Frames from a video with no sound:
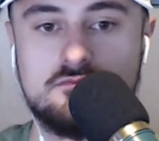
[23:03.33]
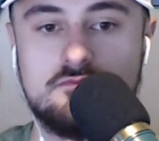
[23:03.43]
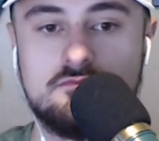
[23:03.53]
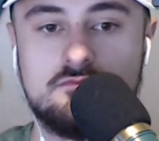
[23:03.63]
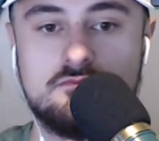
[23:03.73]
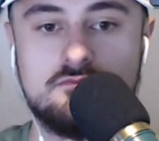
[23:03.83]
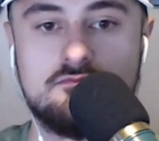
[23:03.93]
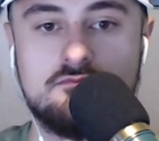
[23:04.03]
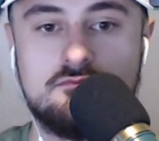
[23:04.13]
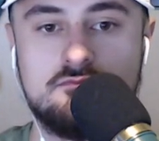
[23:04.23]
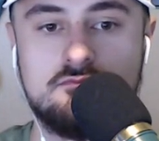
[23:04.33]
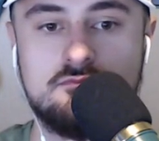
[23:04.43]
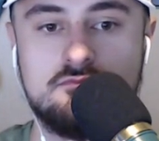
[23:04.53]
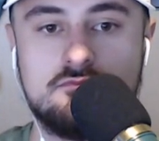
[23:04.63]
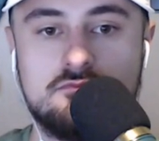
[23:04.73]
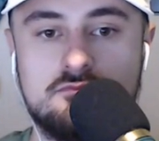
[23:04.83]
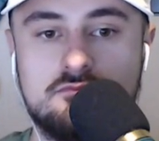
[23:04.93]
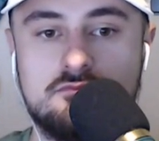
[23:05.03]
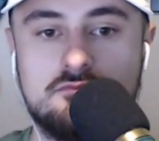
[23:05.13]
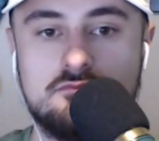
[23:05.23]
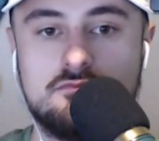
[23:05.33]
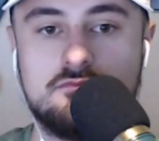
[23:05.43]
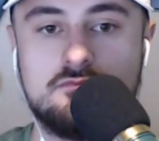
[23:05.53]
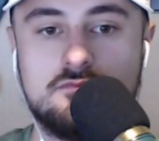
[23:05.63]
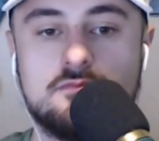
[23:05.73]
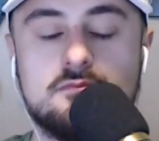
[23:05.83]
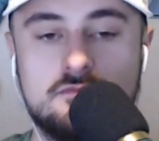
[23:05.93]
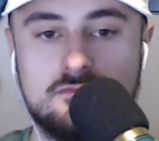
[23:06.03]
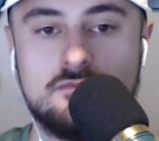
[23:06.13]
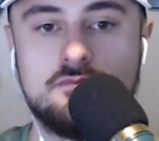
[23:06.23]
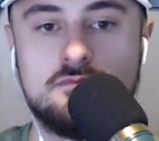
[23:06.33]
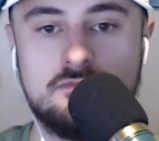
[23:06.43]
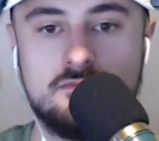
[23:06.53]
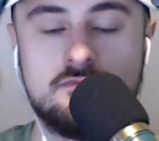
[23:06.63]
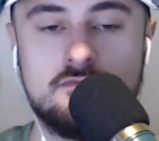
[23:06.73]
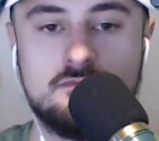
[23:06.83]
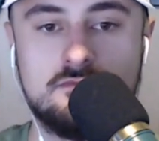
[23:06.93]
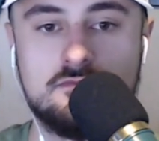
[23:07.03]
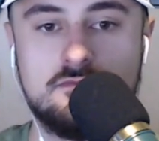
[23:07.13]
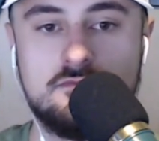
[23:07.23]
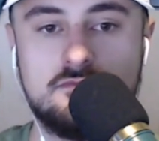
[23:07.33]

This person isn't speaking.